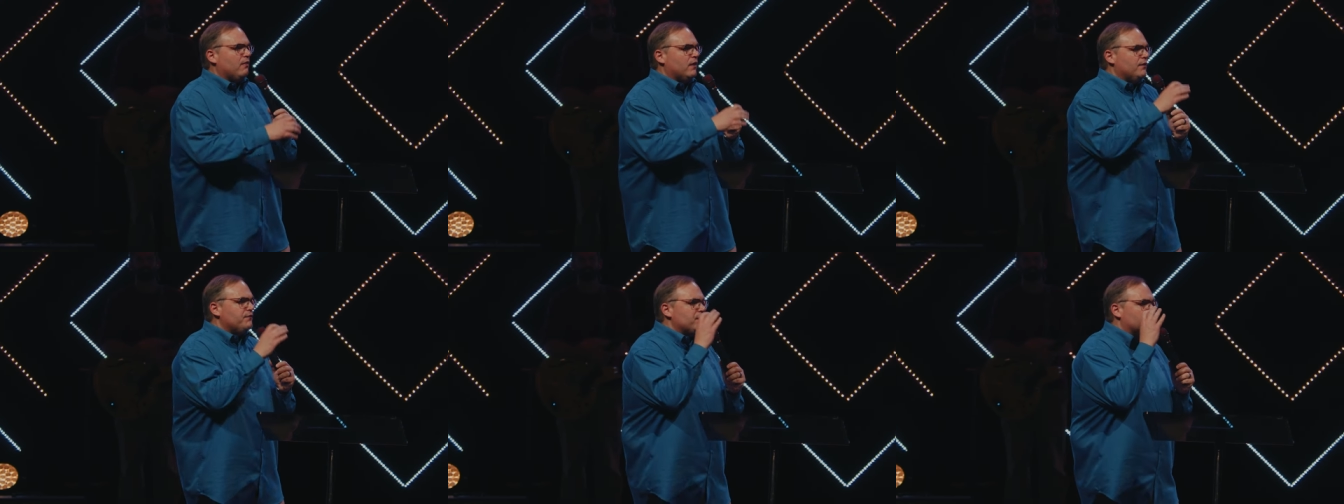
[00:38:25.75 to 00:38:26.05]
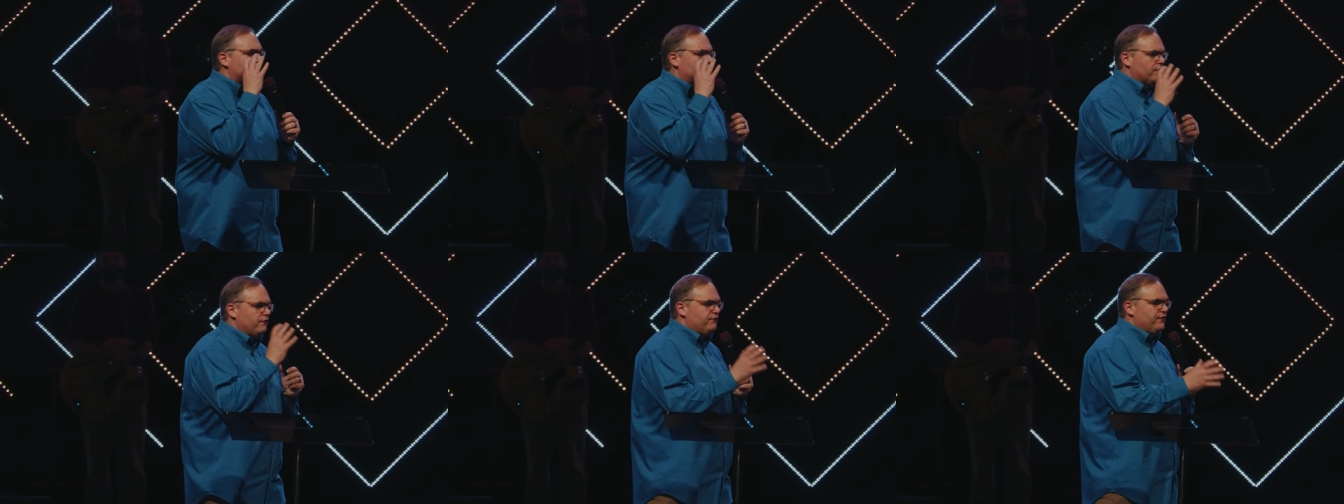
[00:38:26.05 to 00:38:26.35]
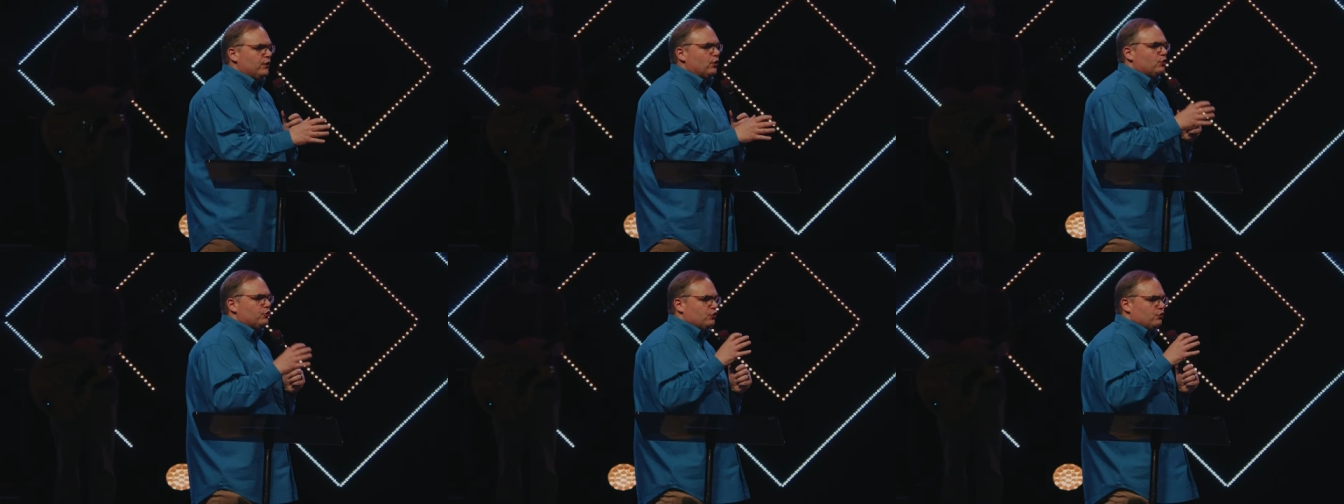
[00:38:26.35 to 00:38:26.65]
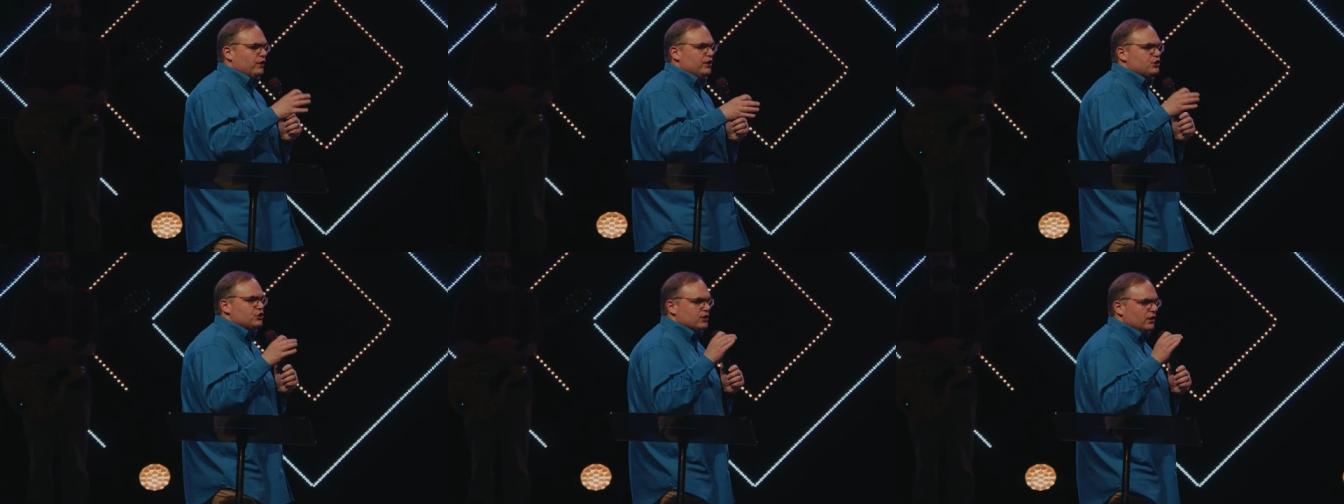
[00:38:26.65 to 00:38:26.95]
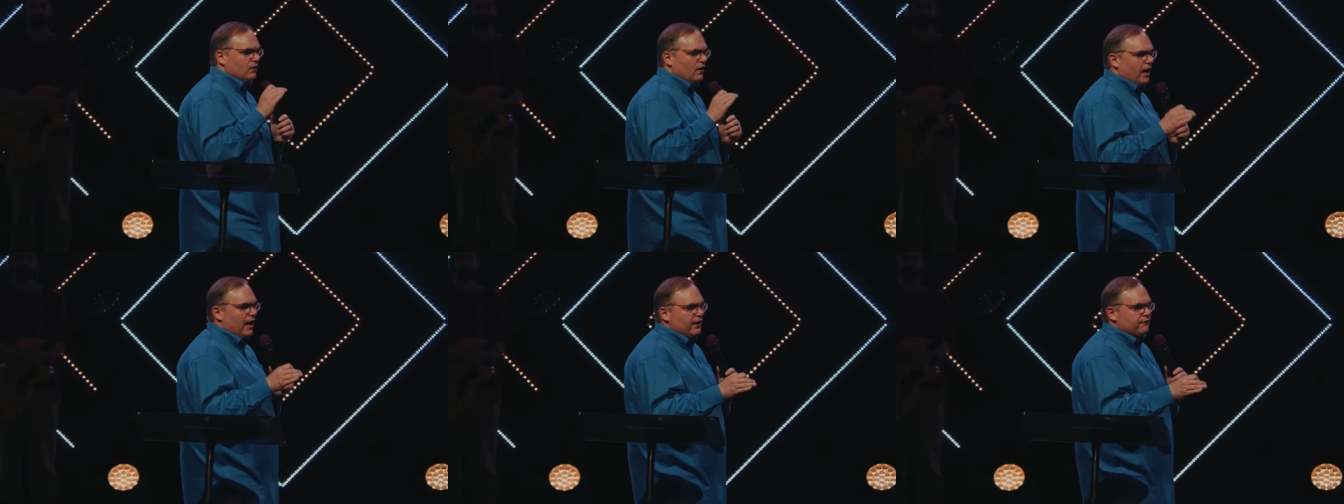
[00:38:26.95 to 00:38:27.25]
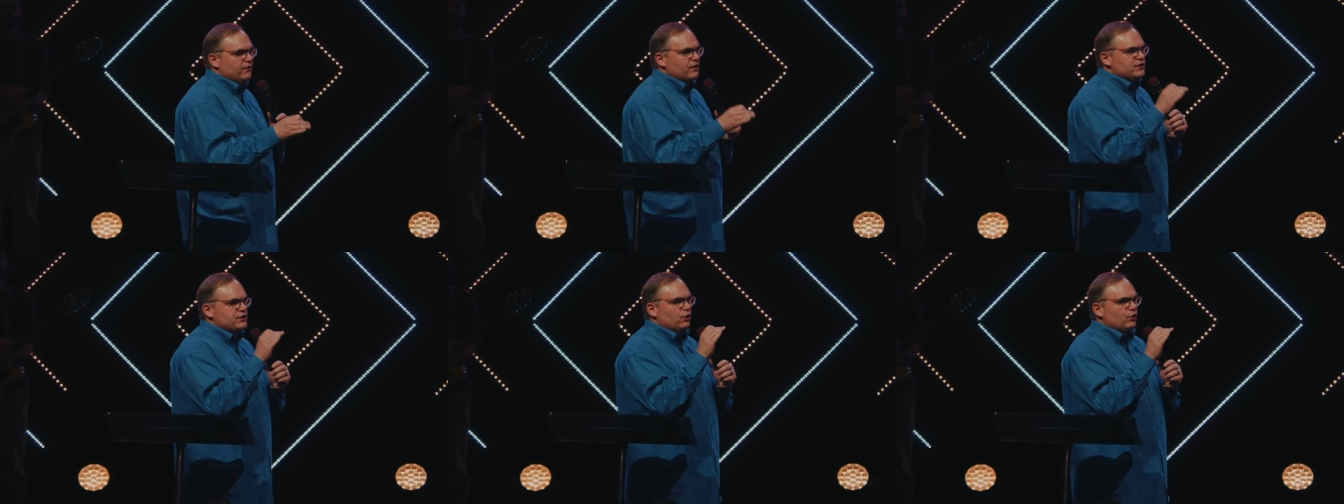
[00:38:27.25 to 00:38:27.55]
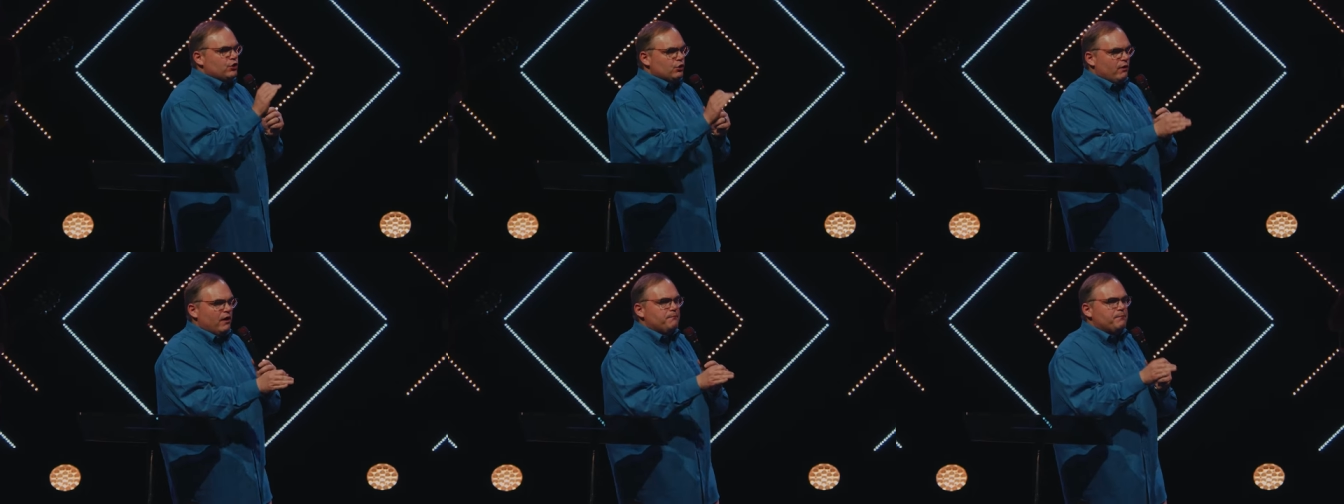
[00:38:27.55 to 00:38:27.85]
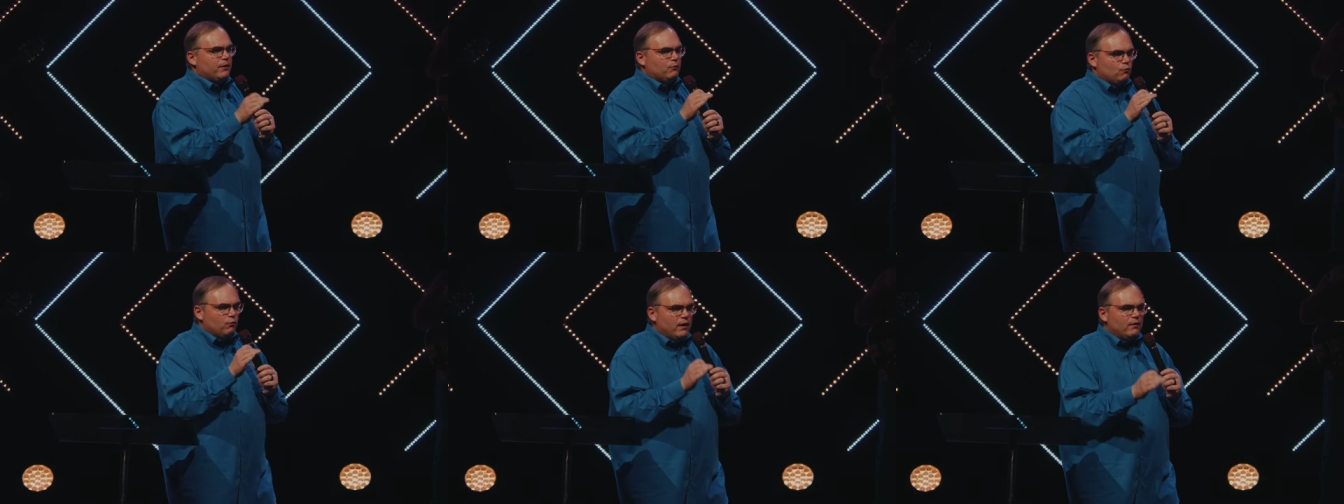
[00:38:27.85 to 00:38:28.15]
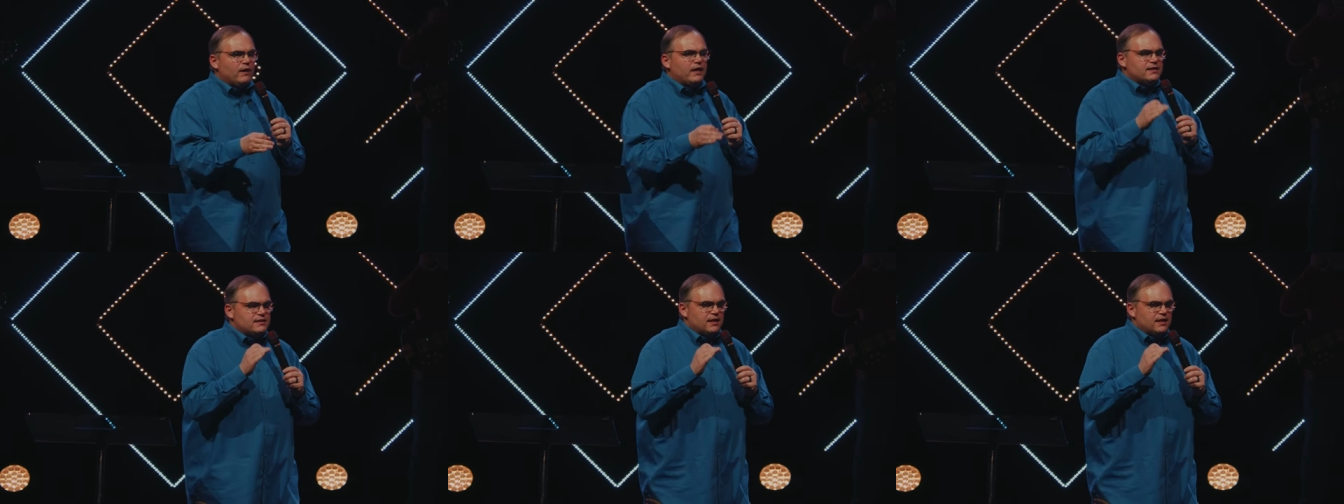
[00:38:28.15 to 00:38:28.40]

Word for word: lived a fulfilled Christian life until you have been willing